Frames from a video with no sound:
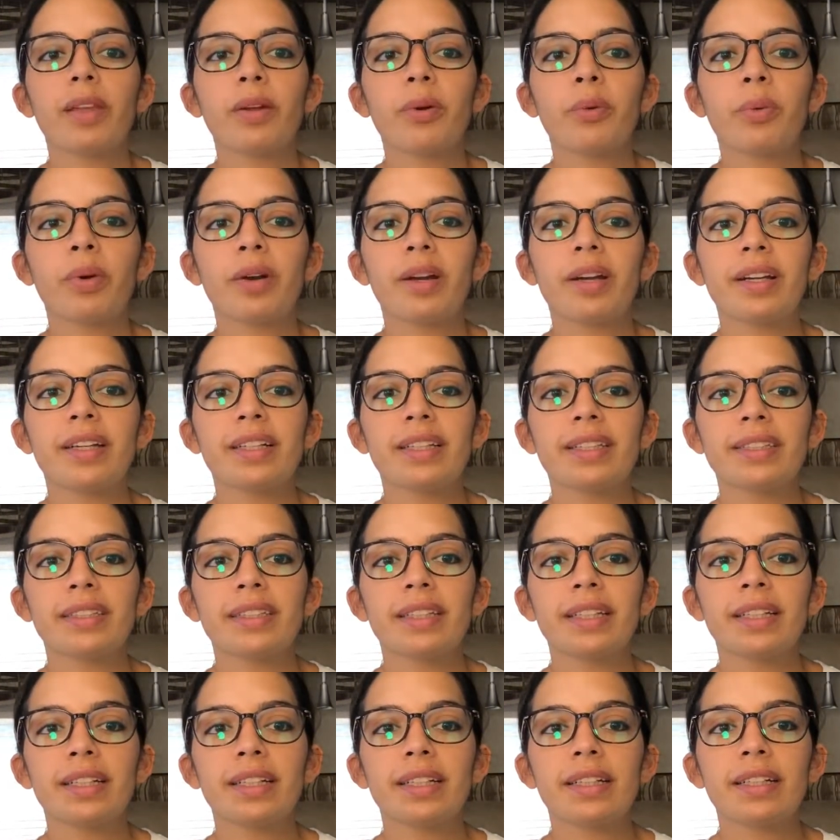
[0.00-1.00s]
whereas
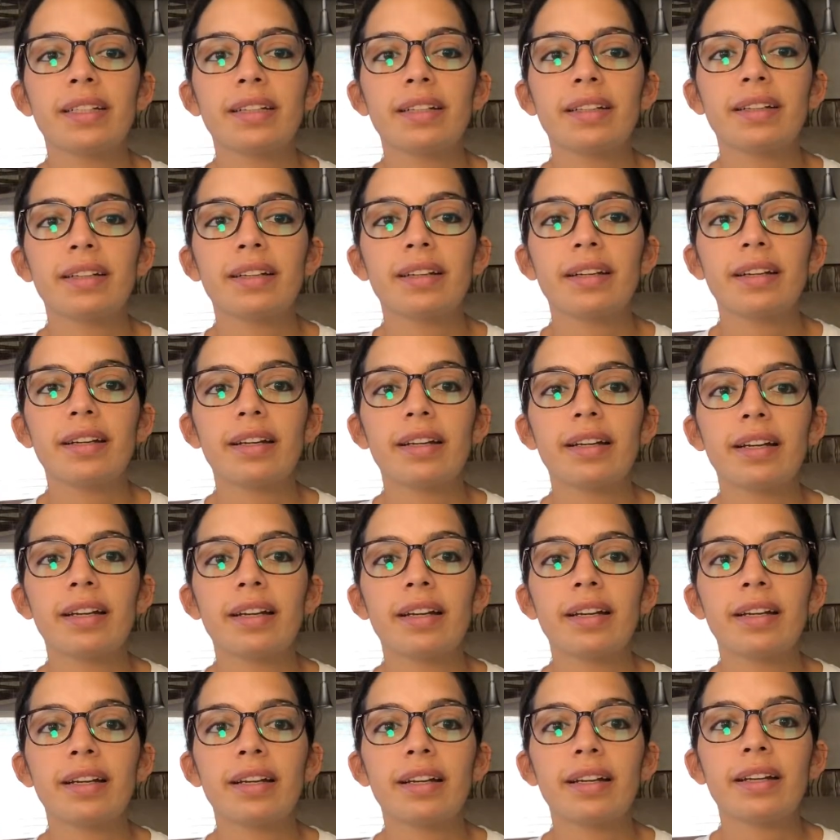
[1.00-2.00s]

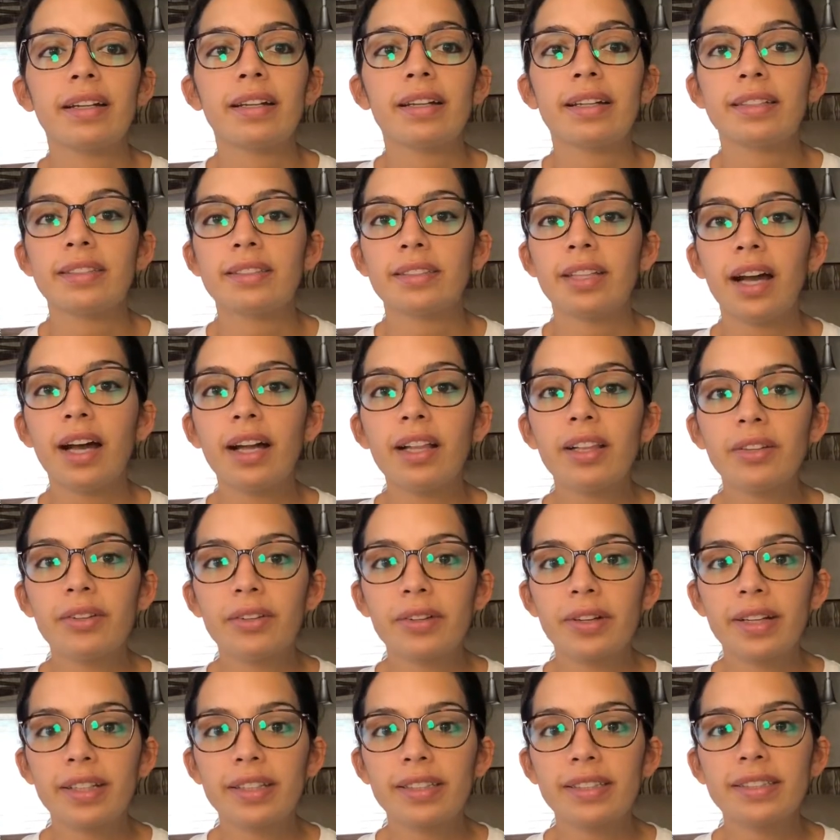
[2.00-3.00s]
an
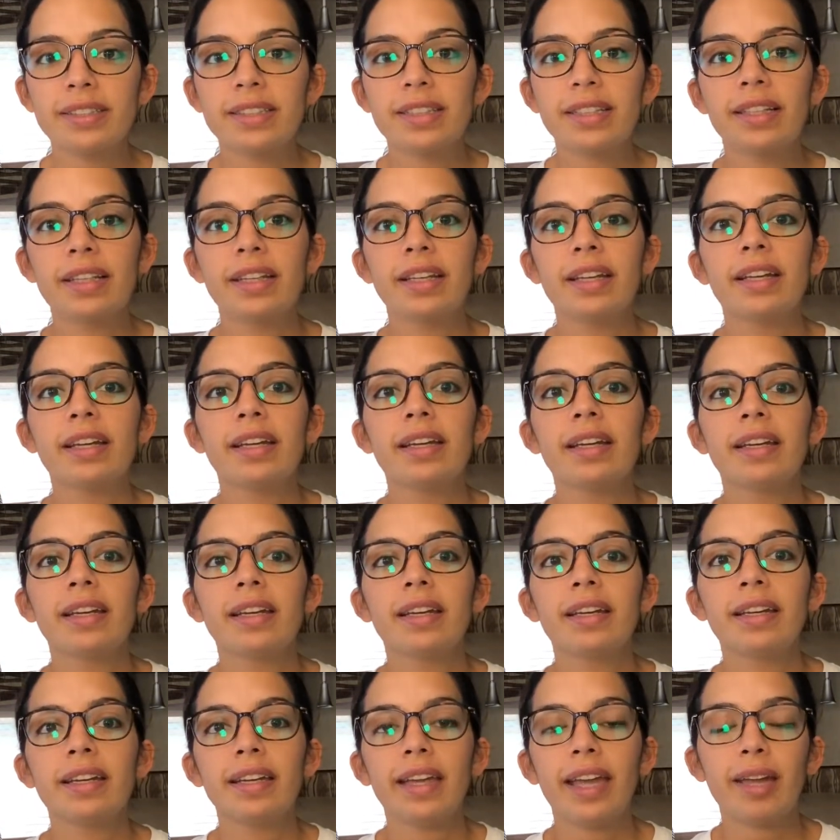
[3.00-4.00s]
intolerance
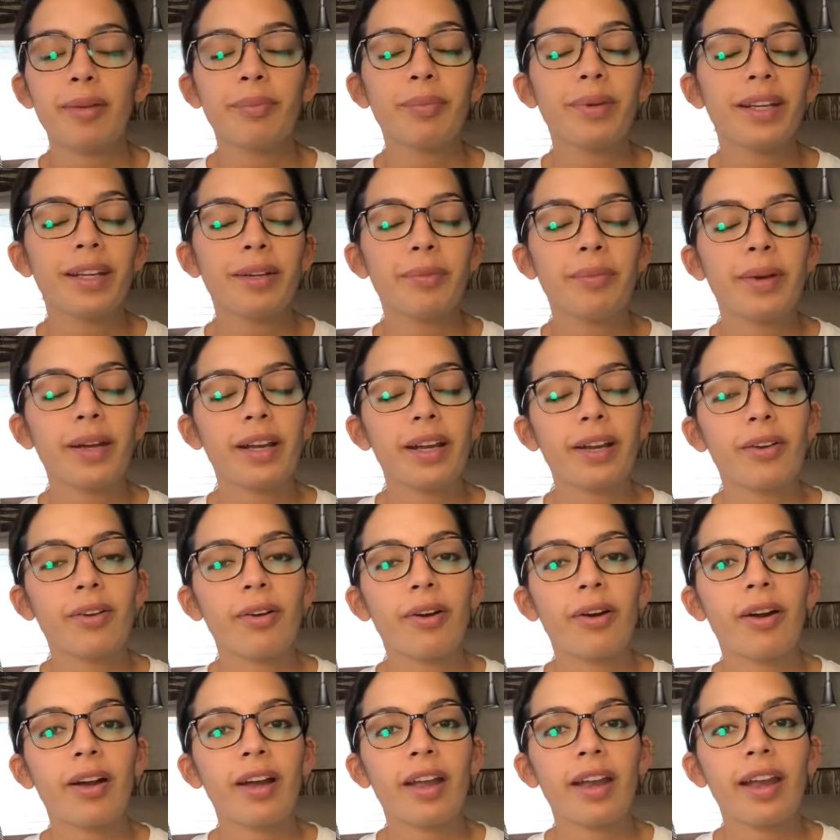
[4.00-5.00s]
can be dependent
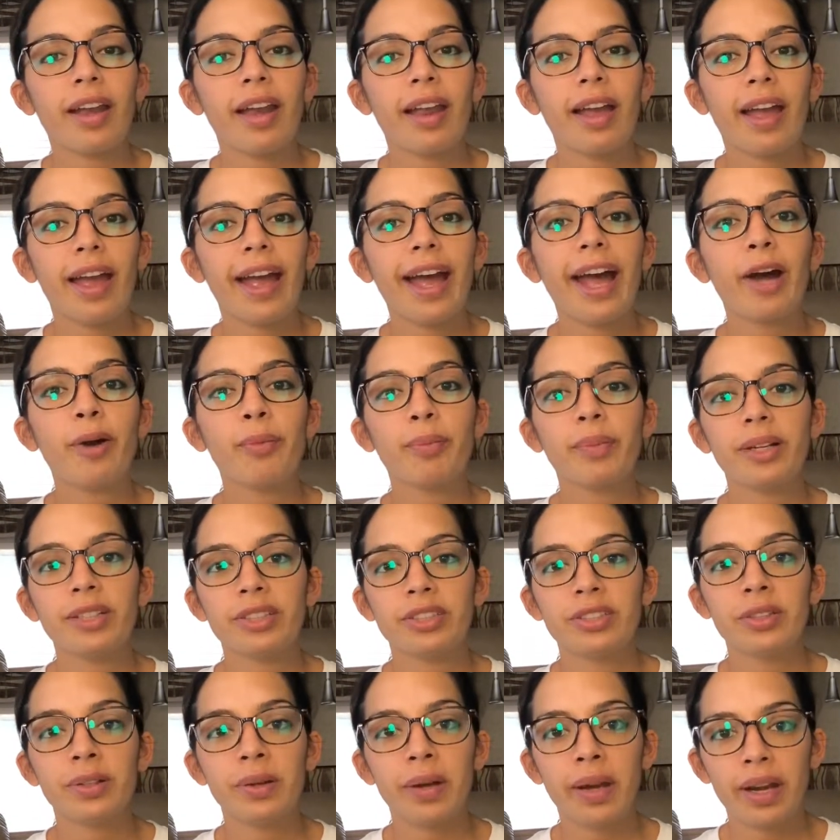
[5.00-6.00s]
on how
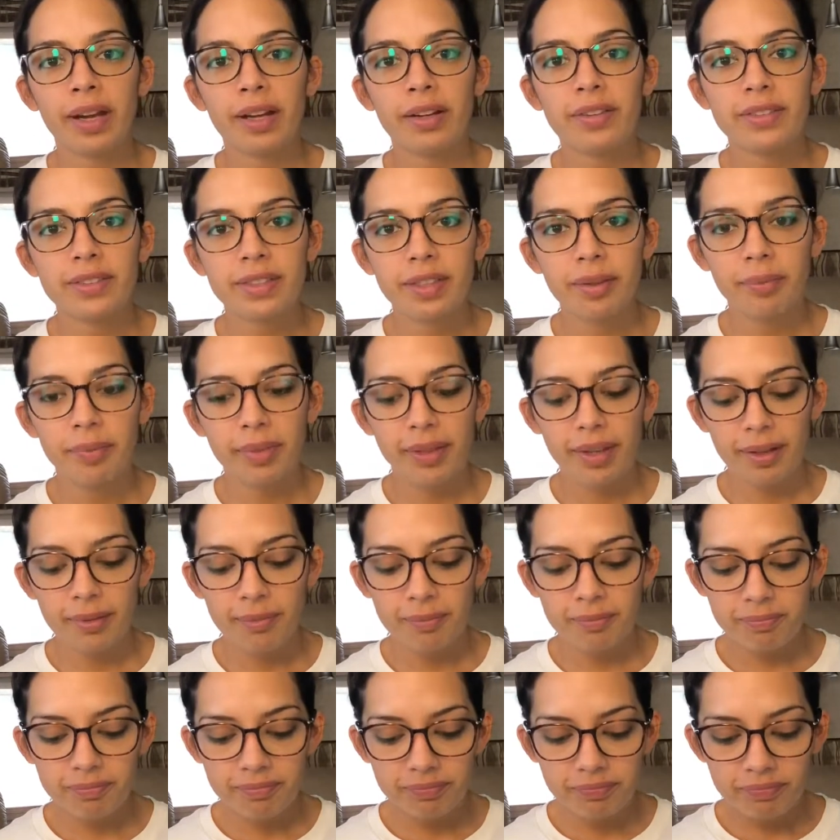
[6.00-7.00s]
much you ate of something.